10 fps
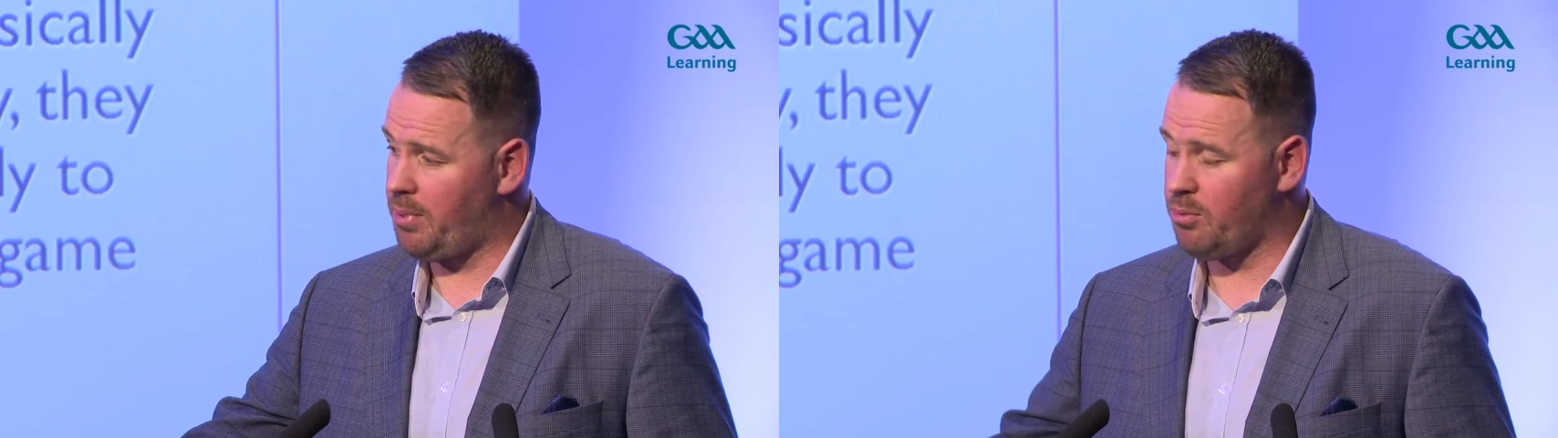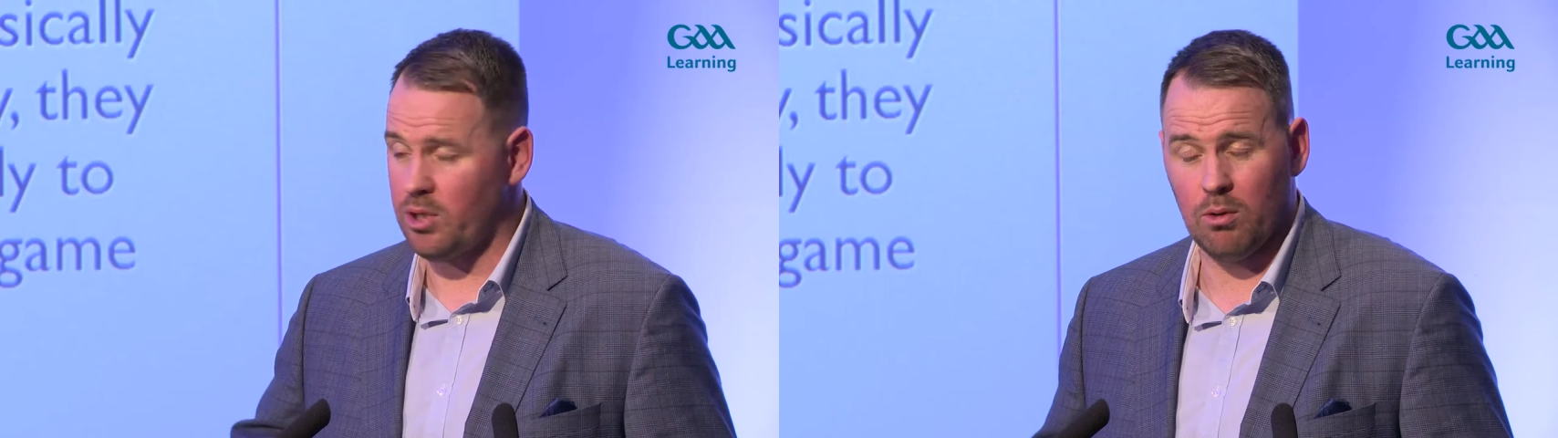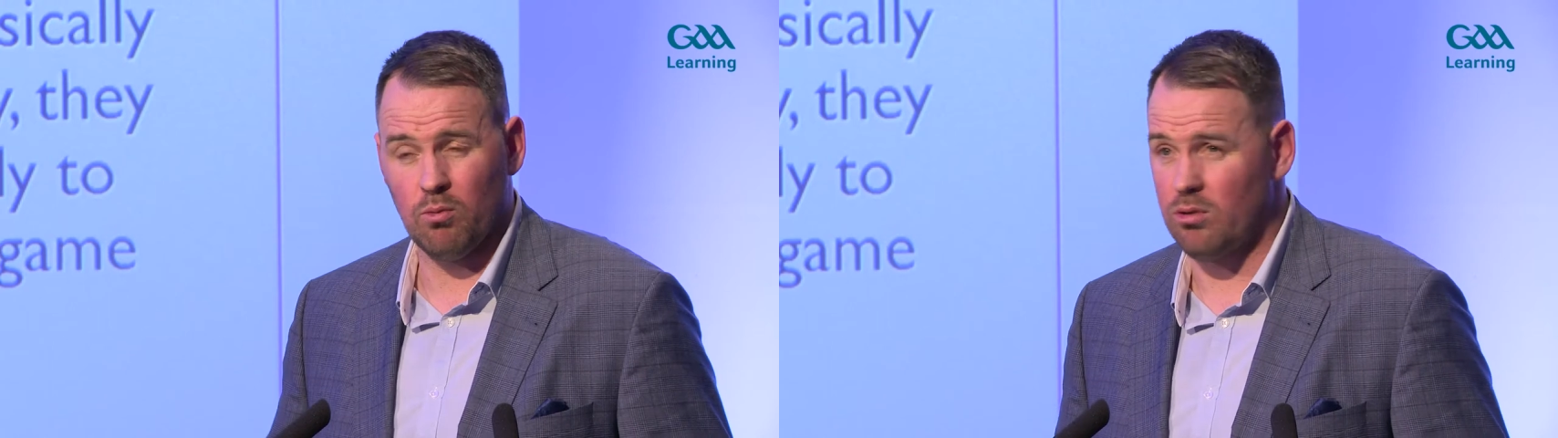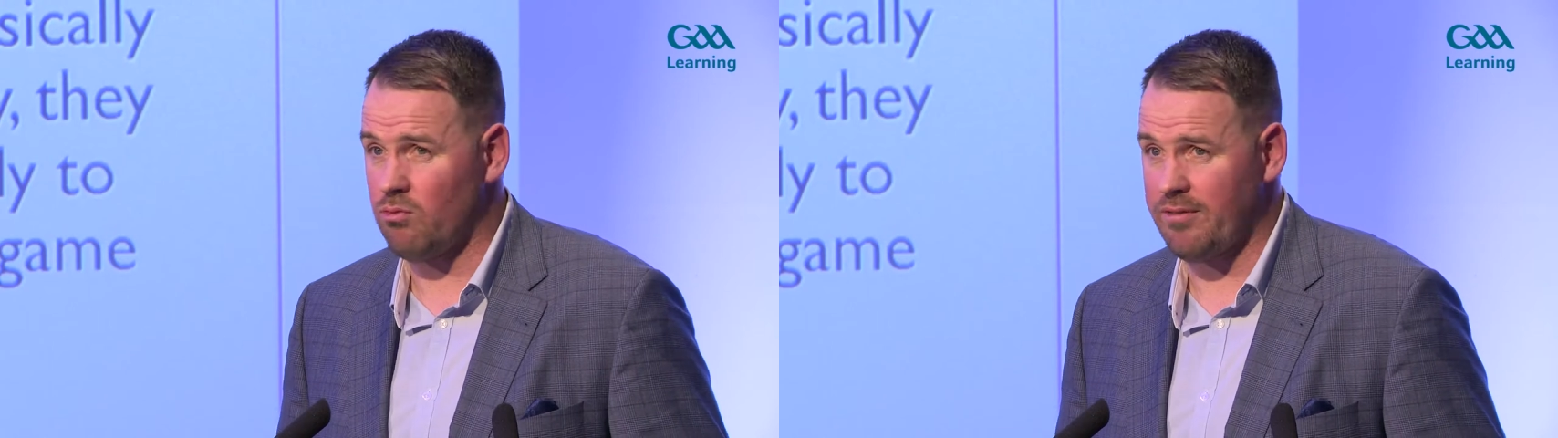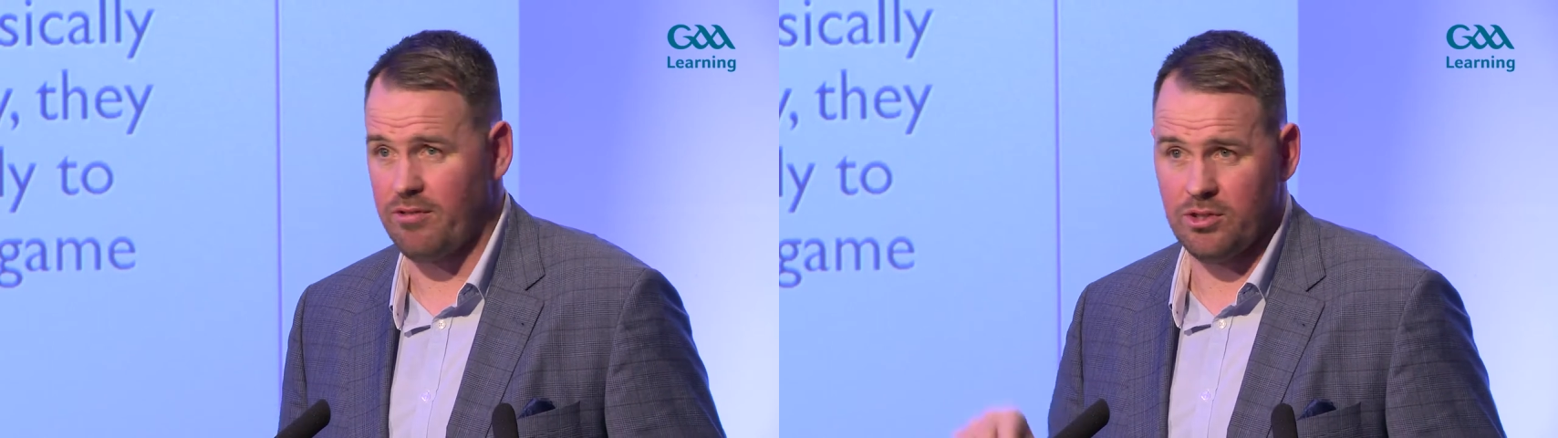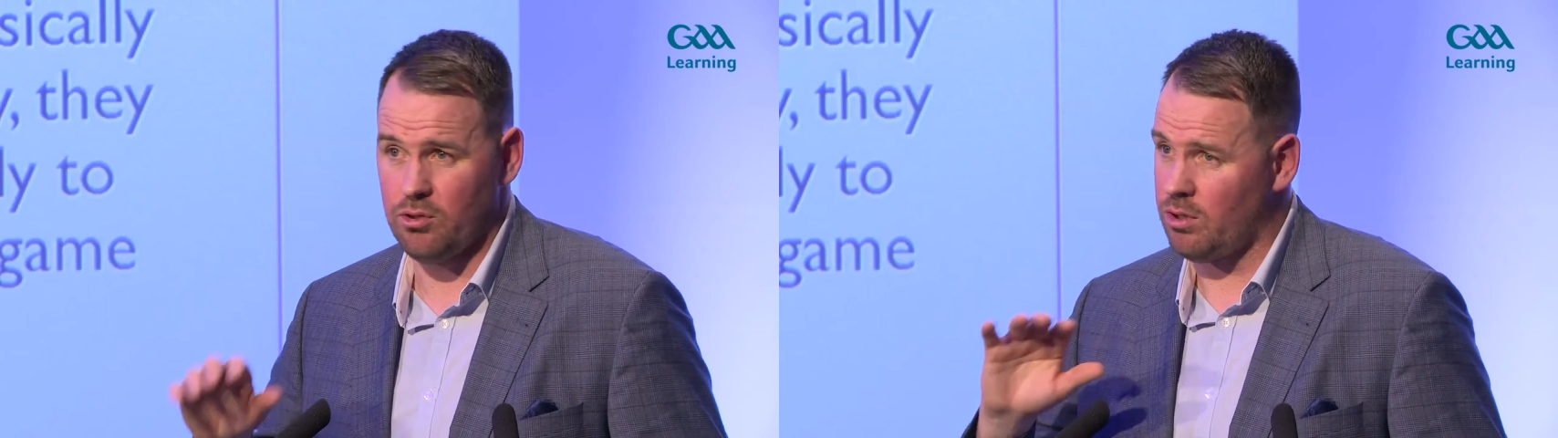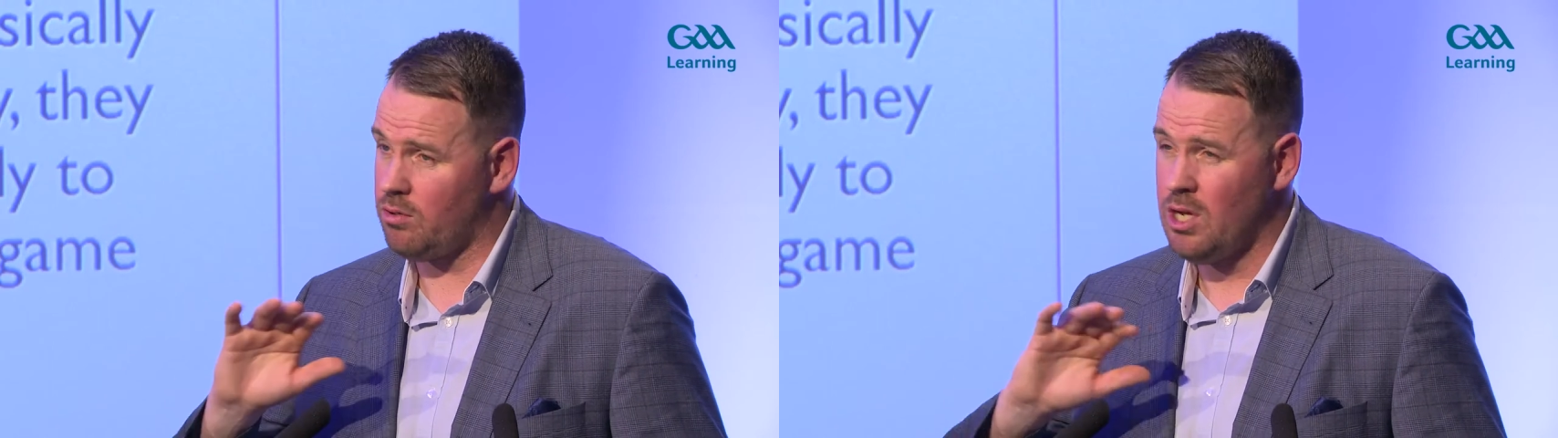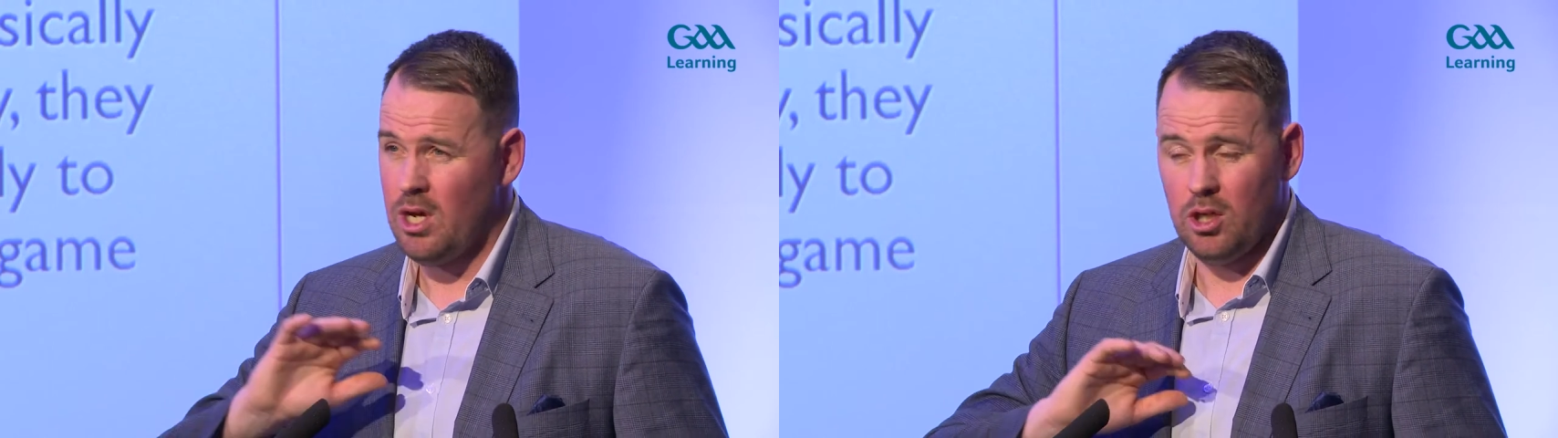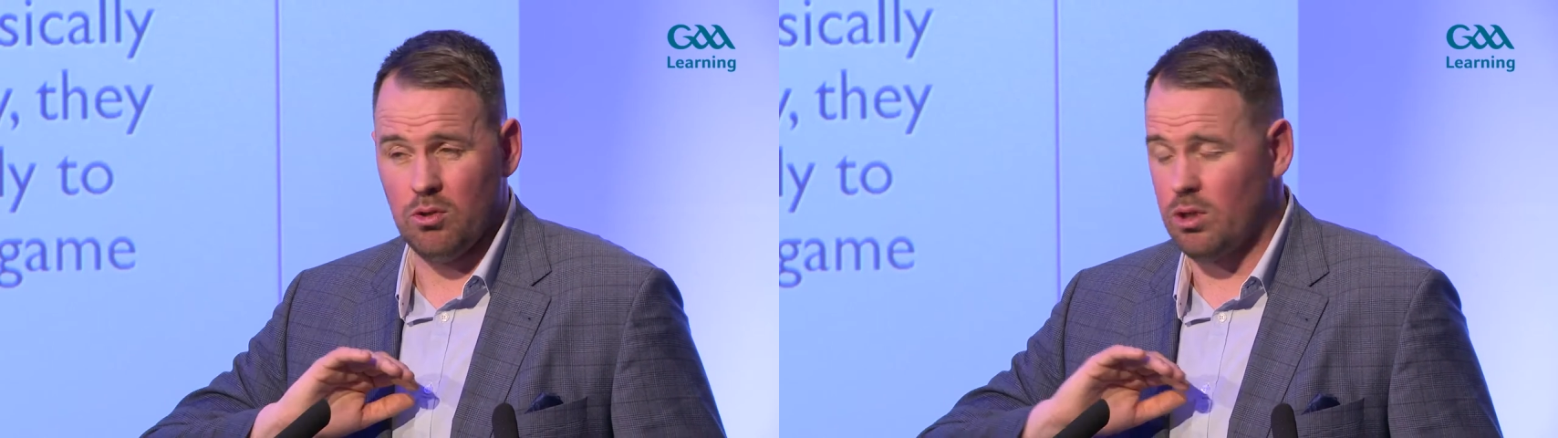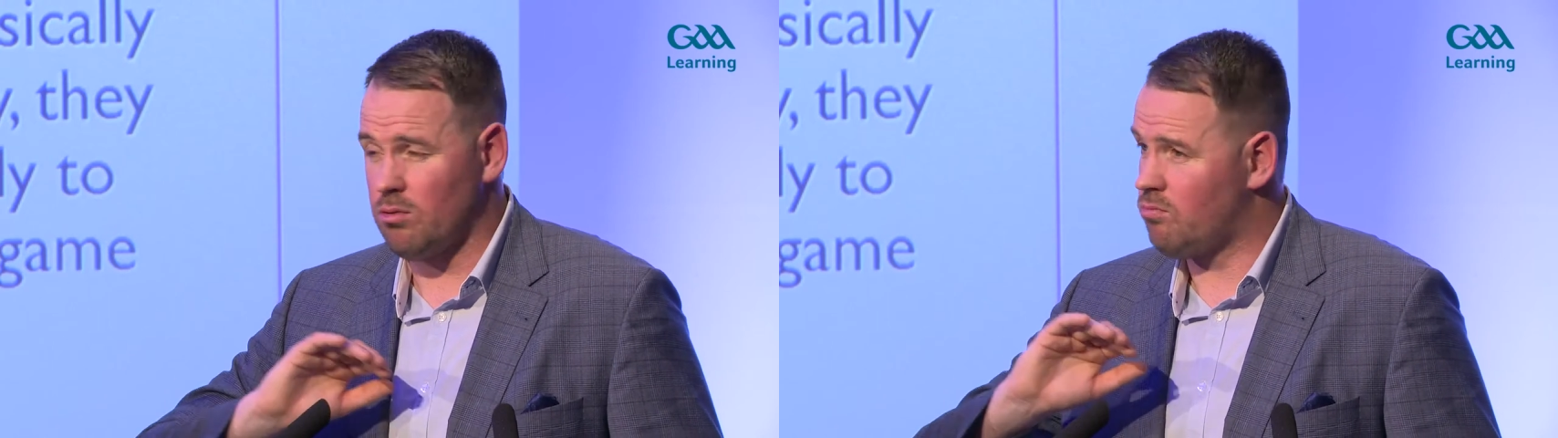I put down one reference, you
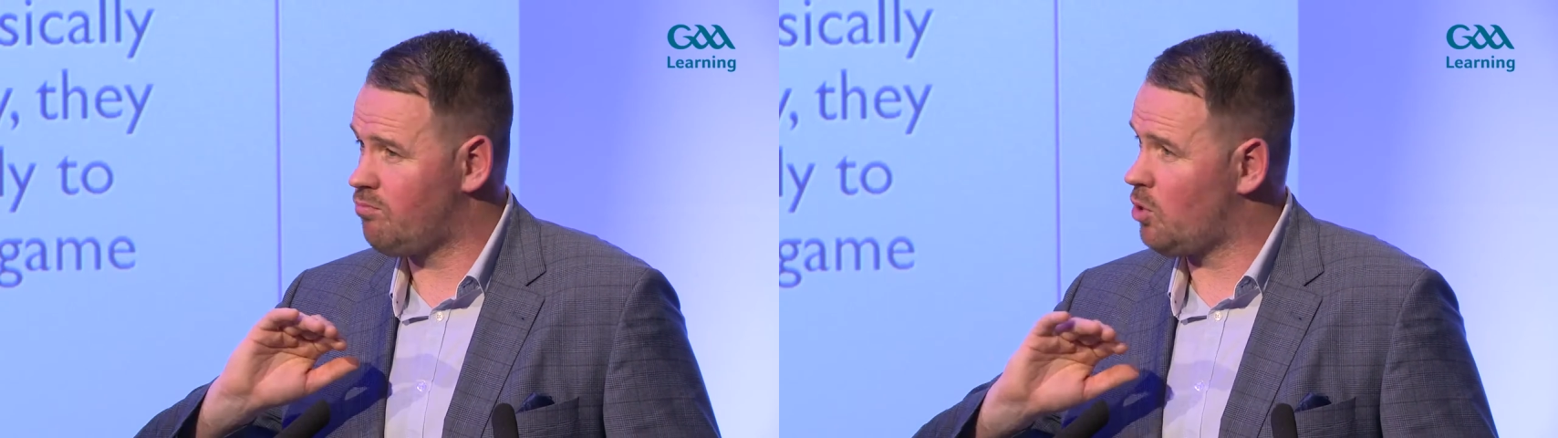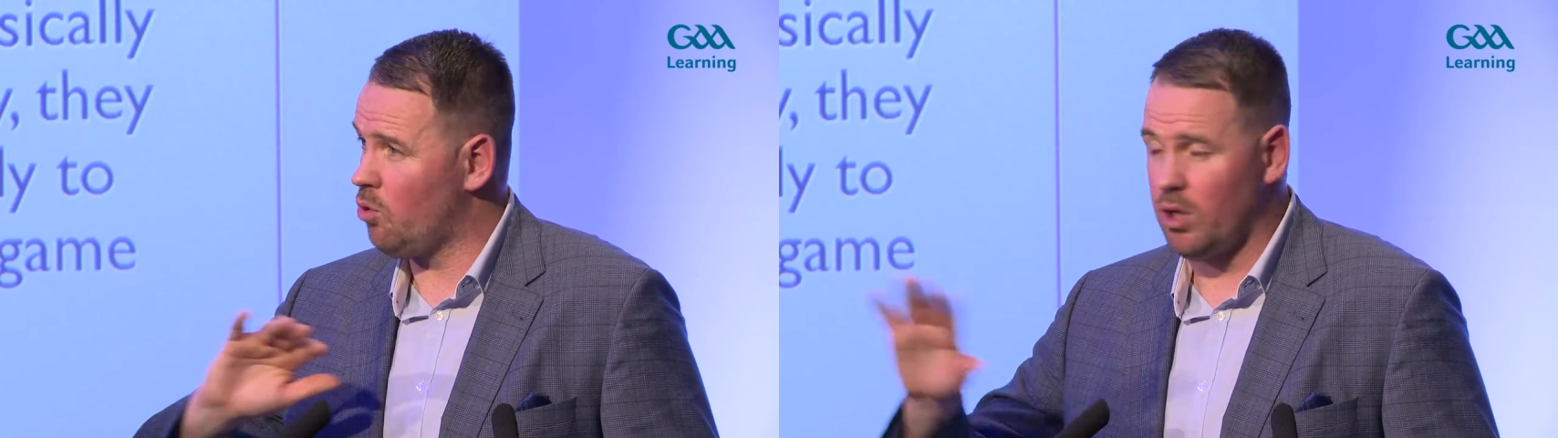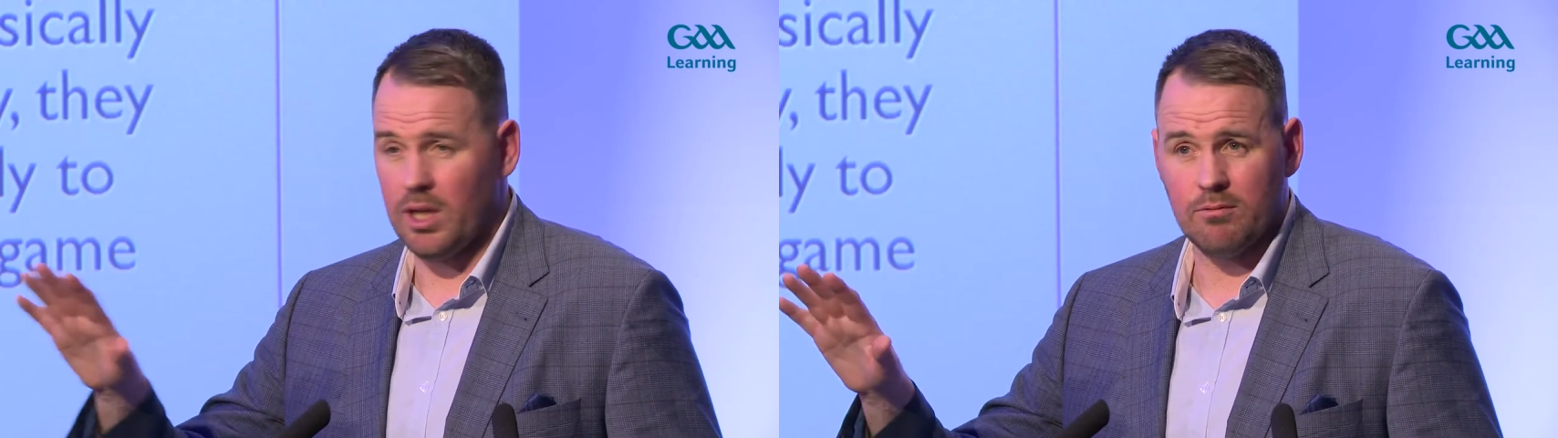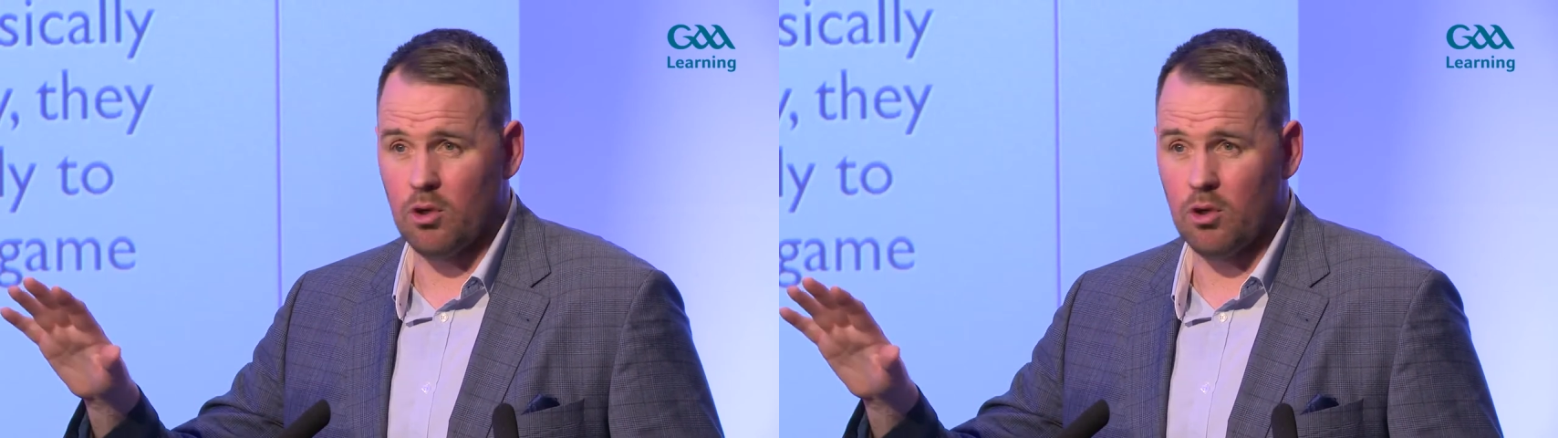can Google it,